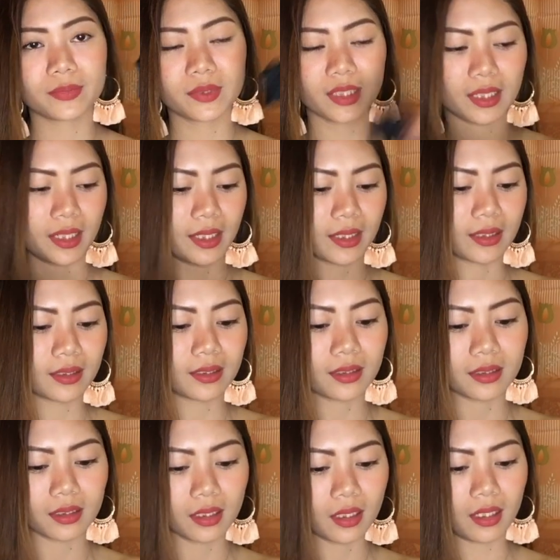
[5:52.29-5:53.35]
Darang.
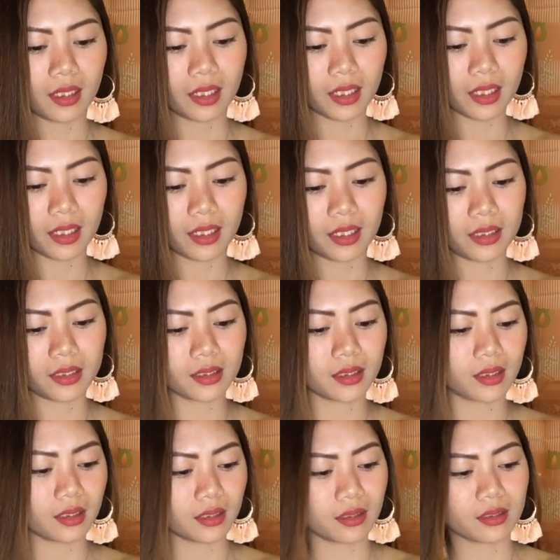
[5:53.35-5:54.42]
And
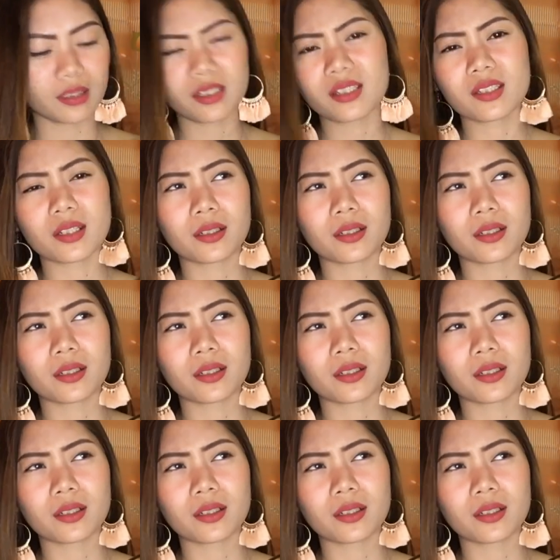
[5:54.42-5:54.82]
this is